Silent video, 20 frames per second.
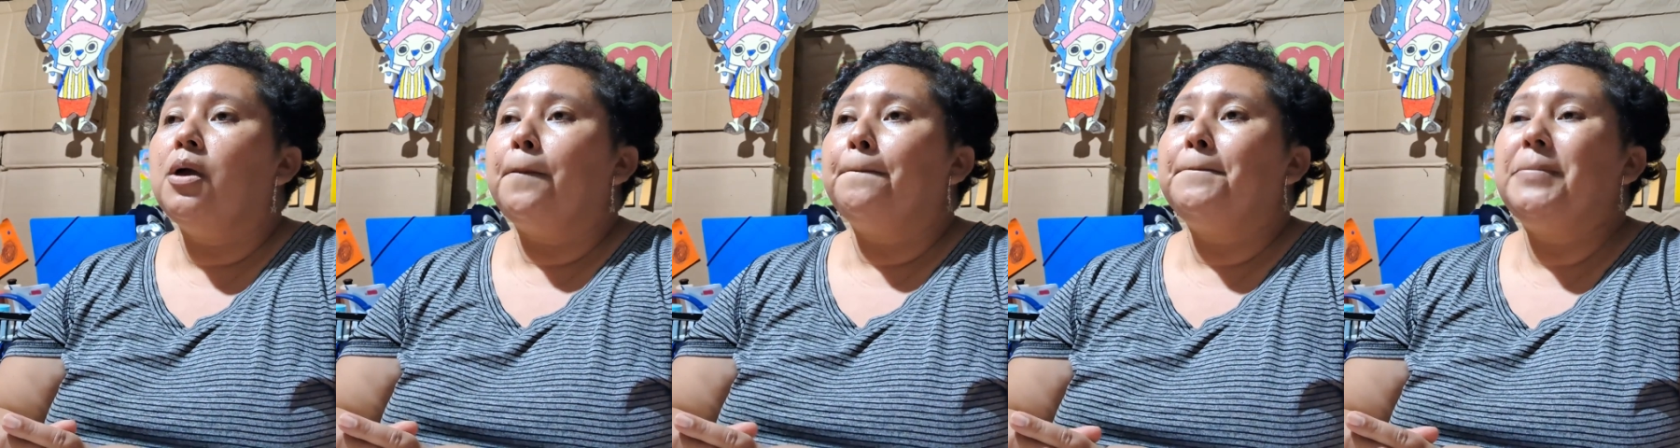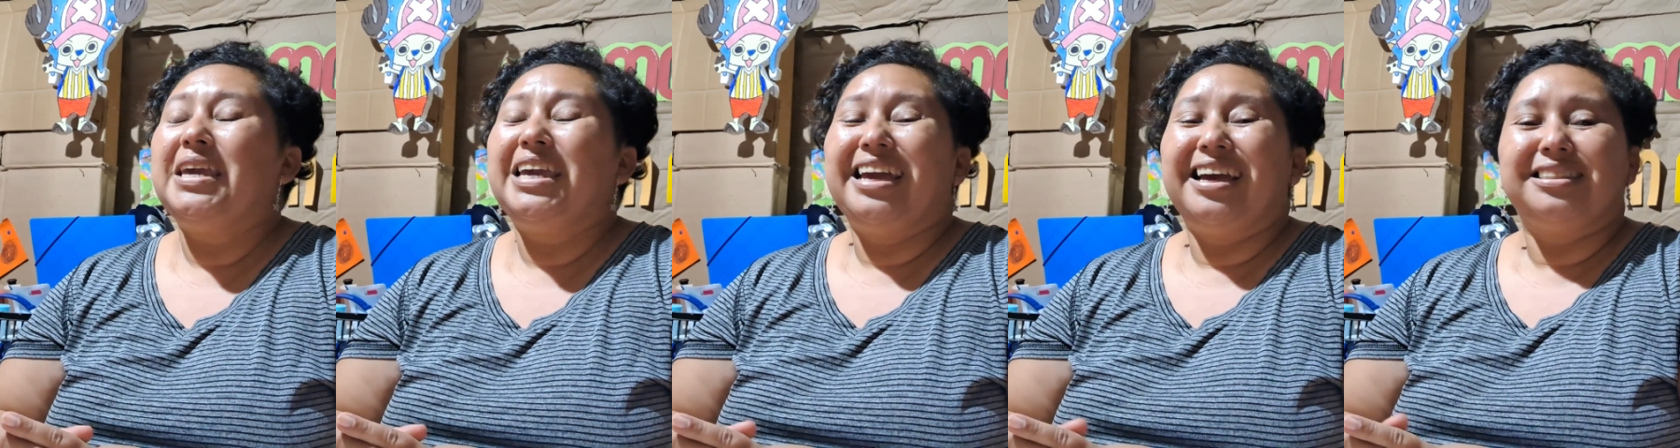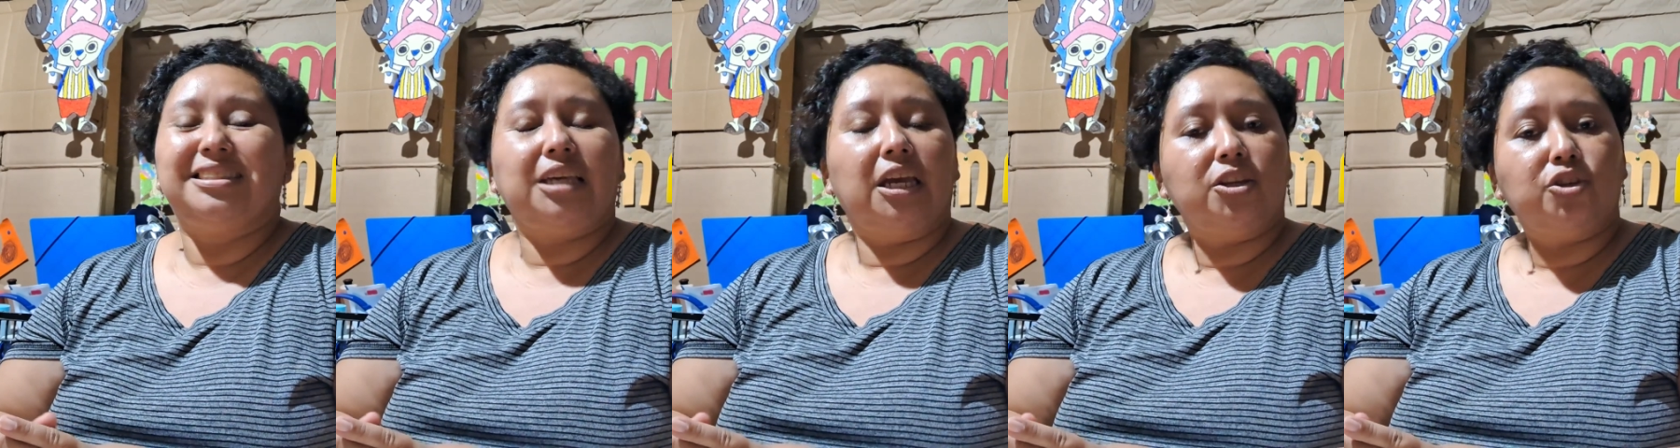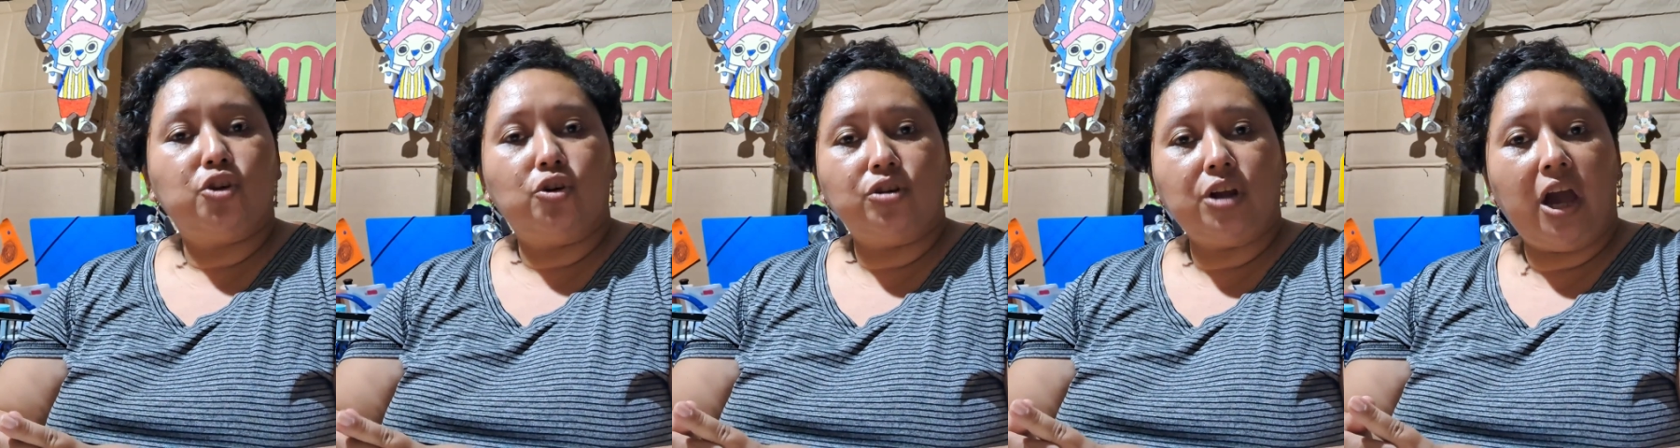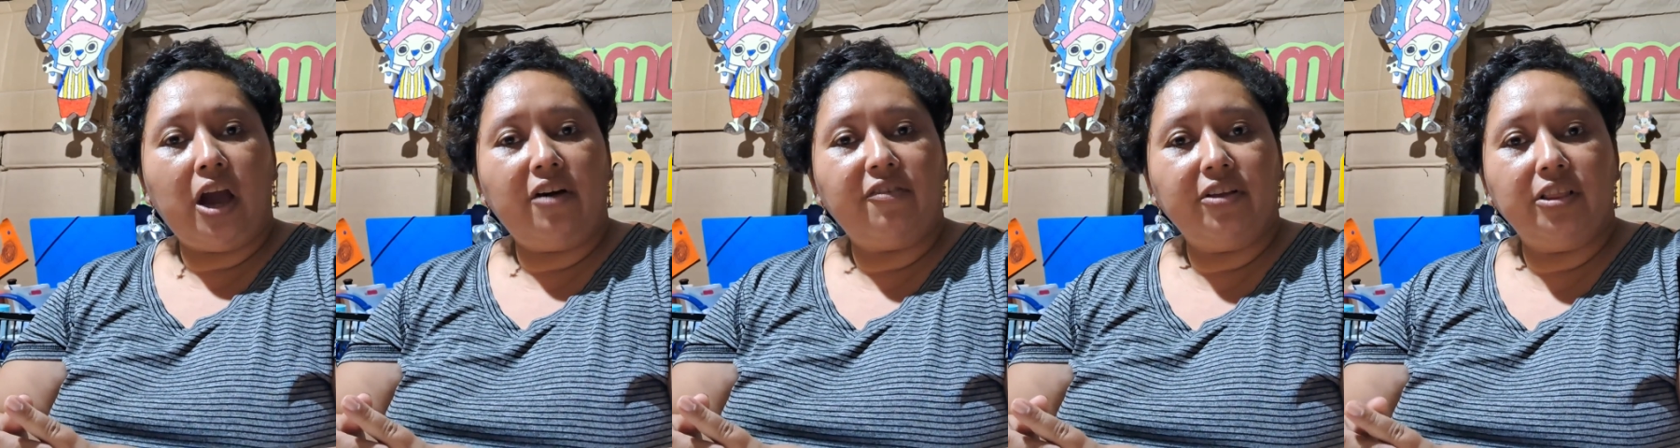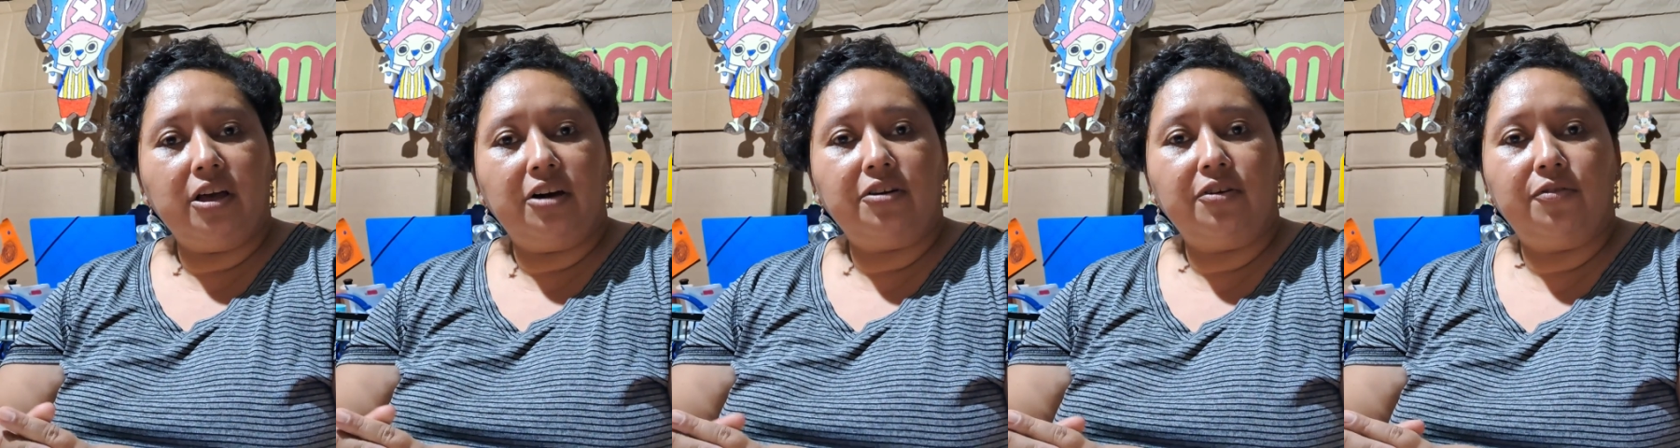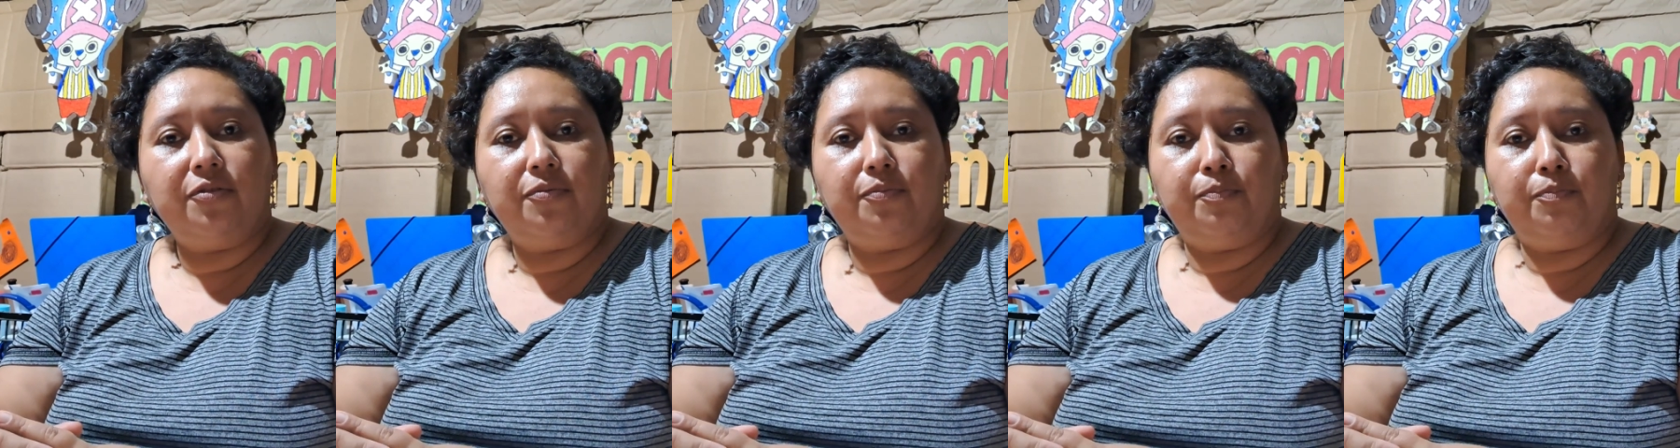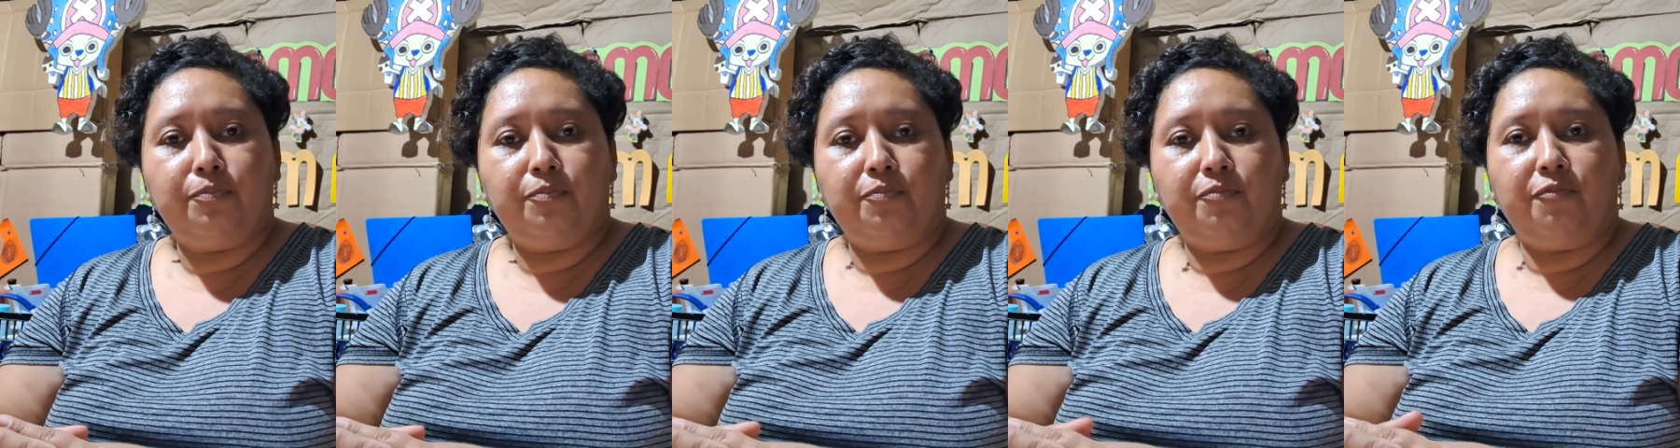because I don't have a lot of
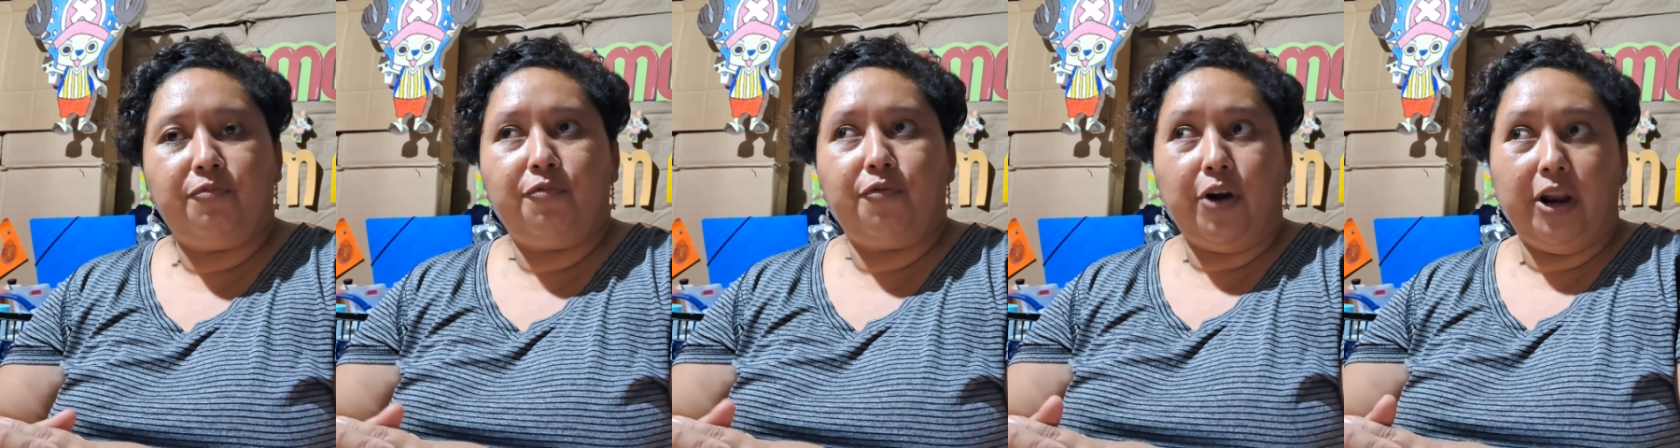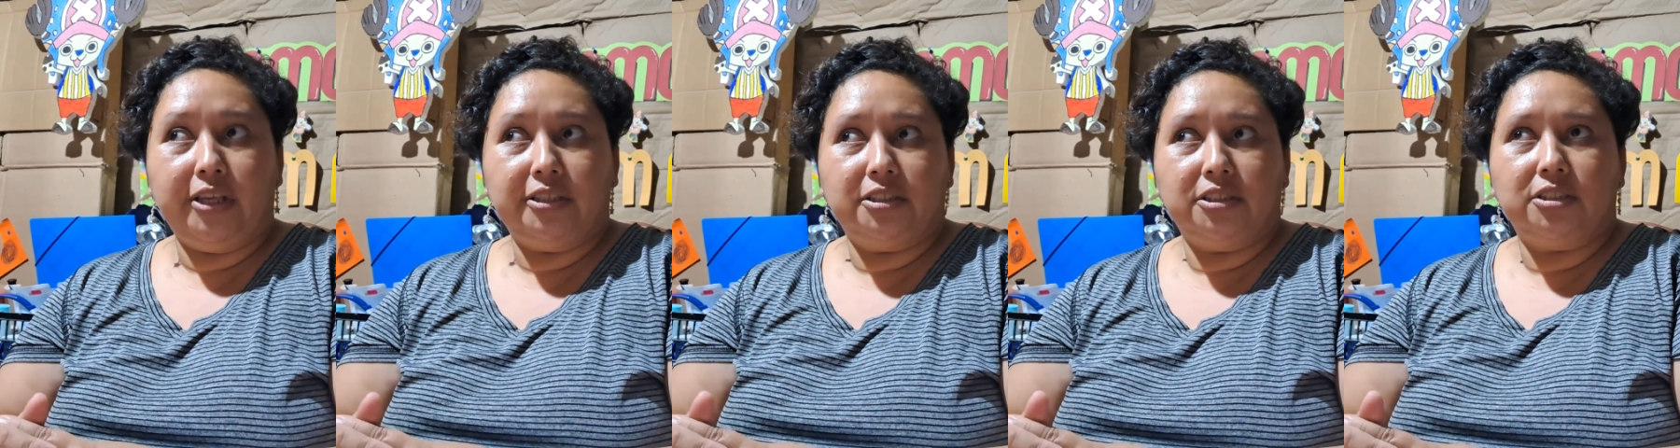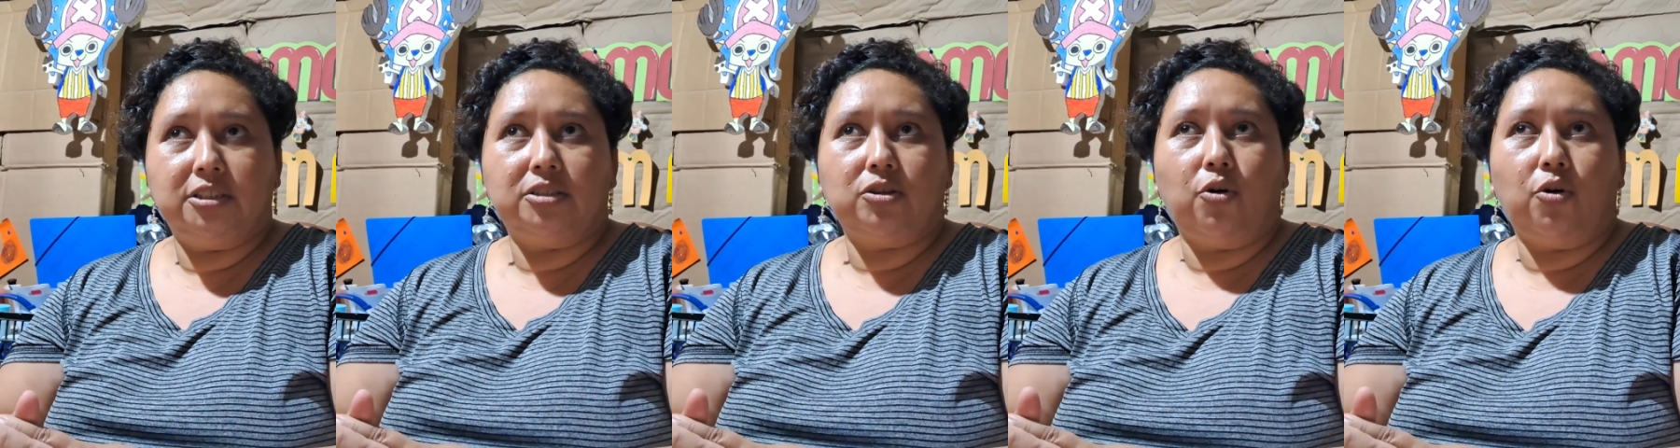friends